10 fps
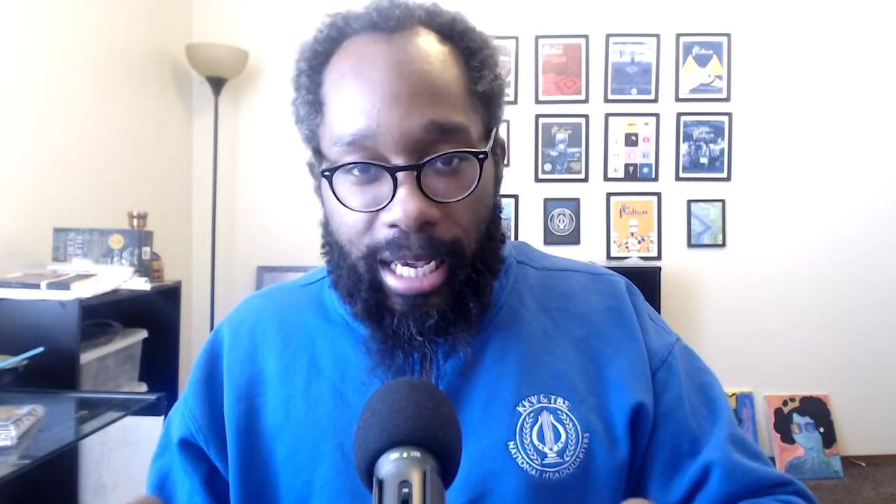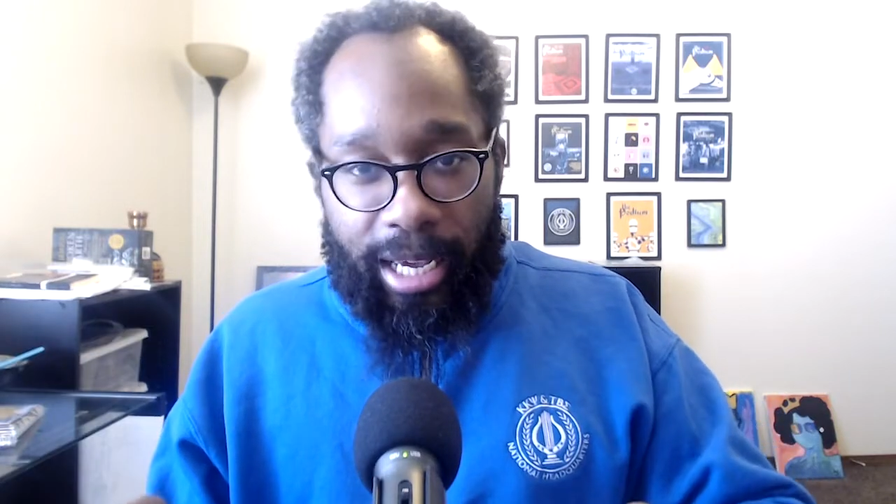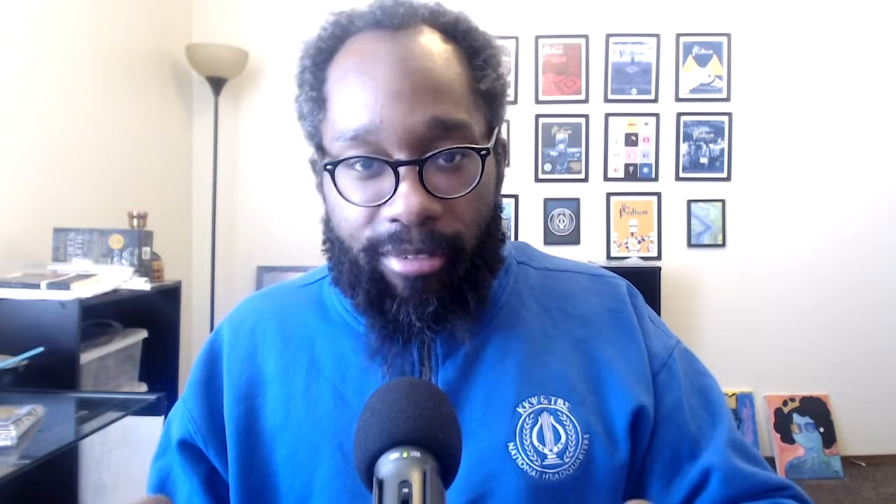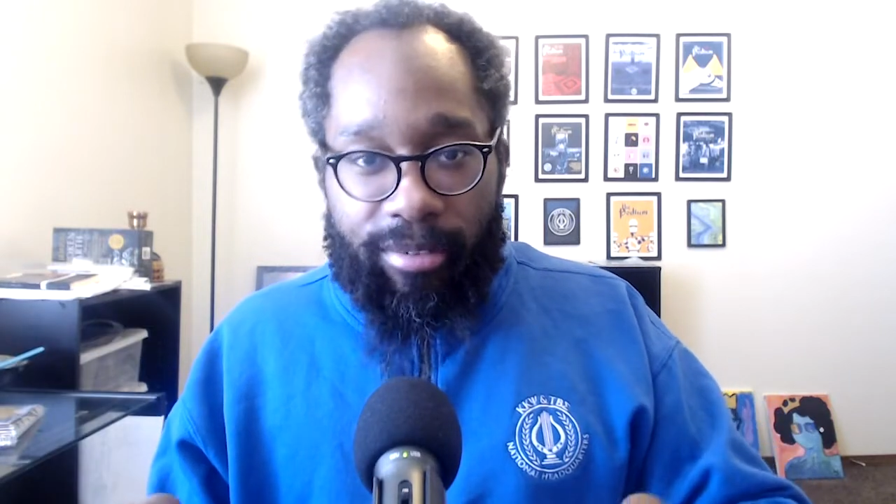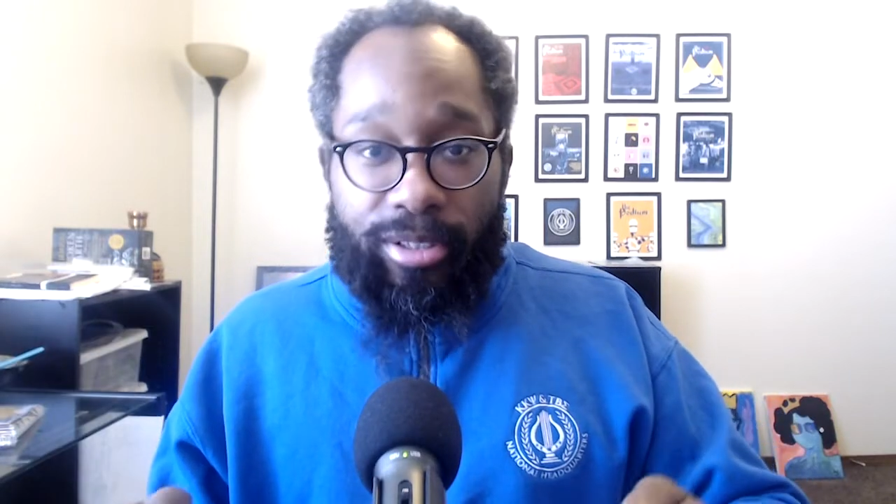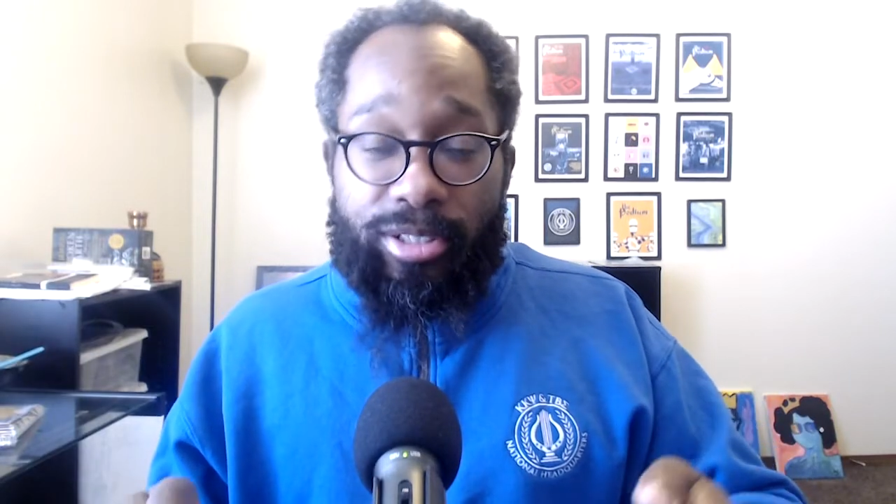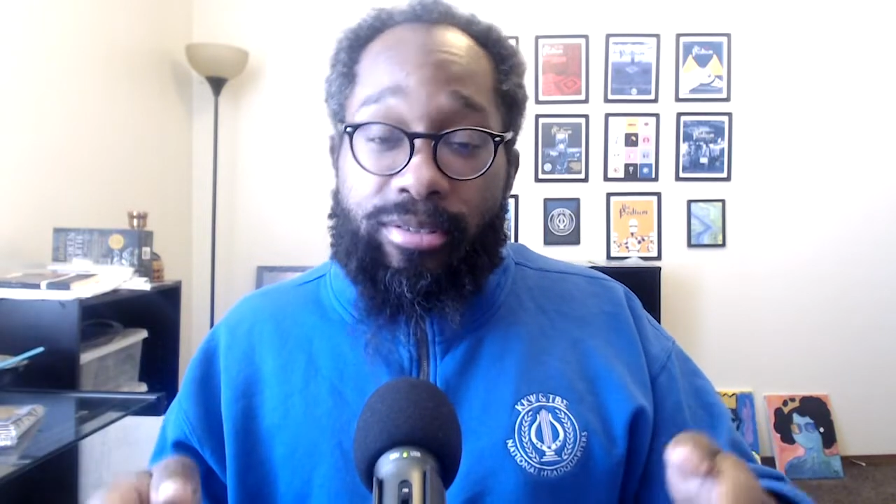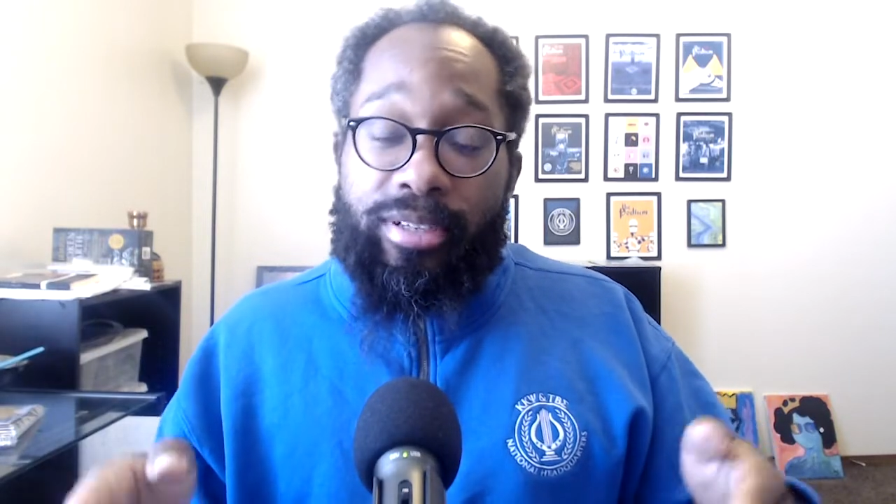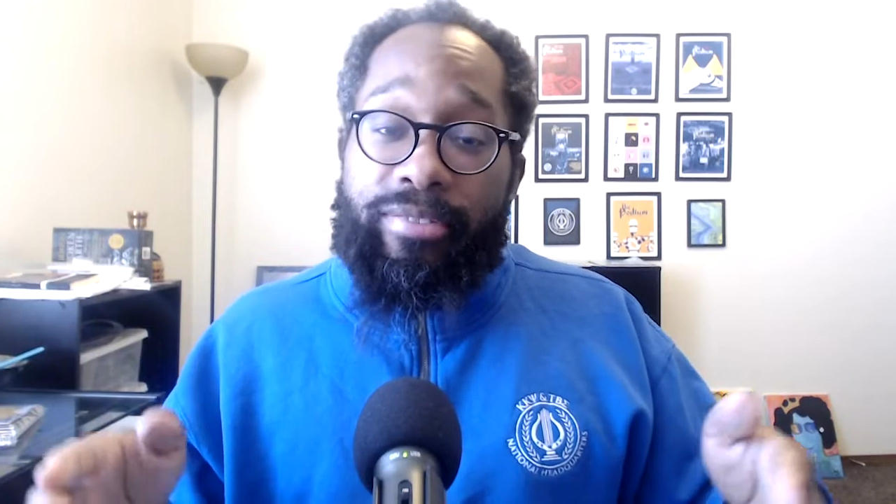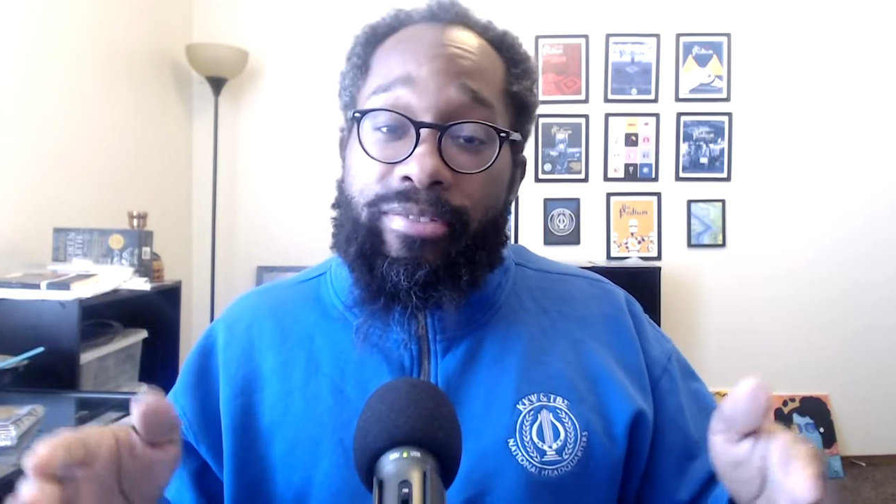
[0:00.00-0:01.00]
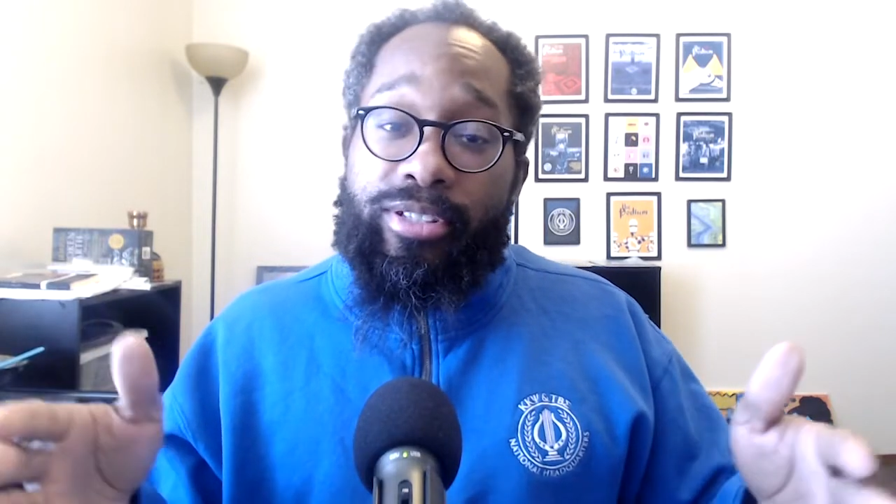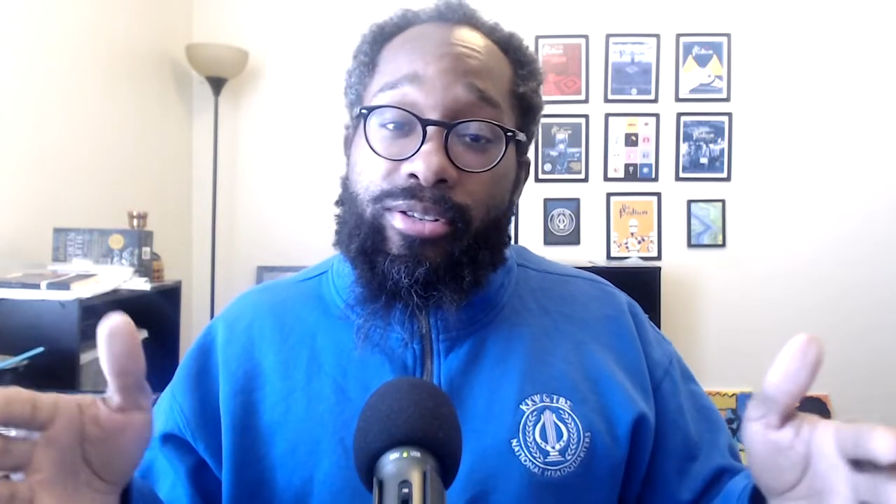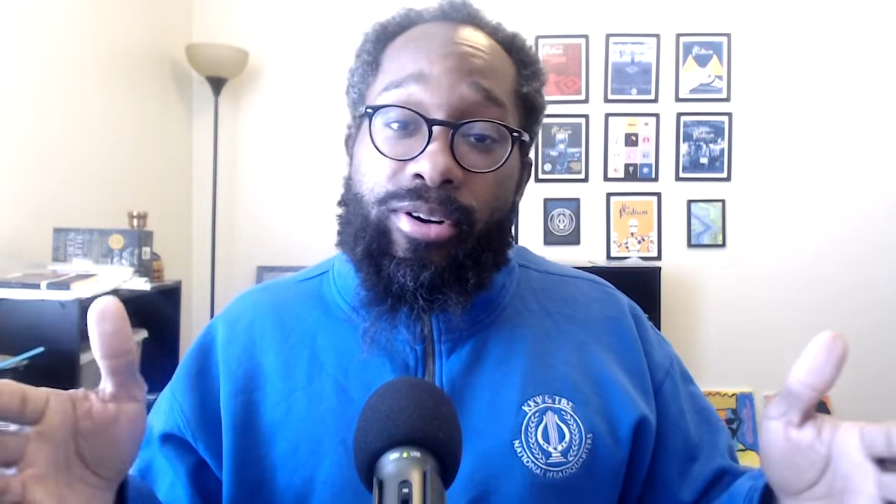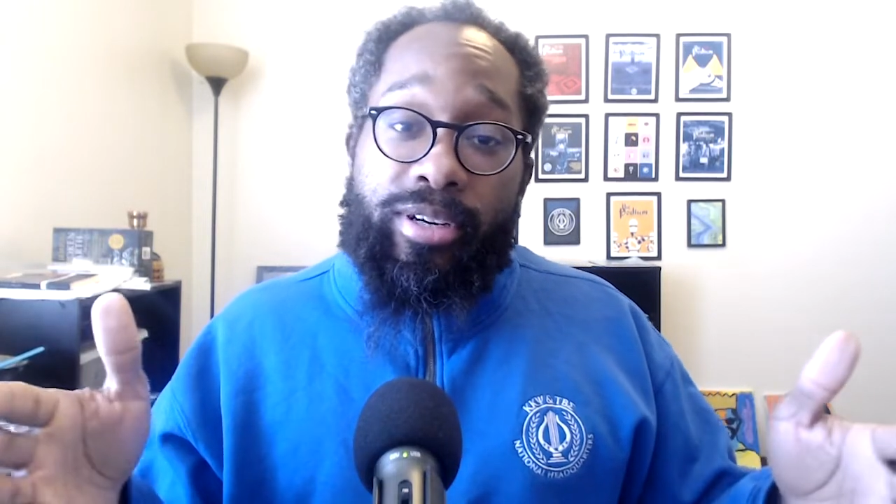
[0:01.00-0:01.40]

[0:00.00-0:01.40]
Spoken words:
anniversary, if it's an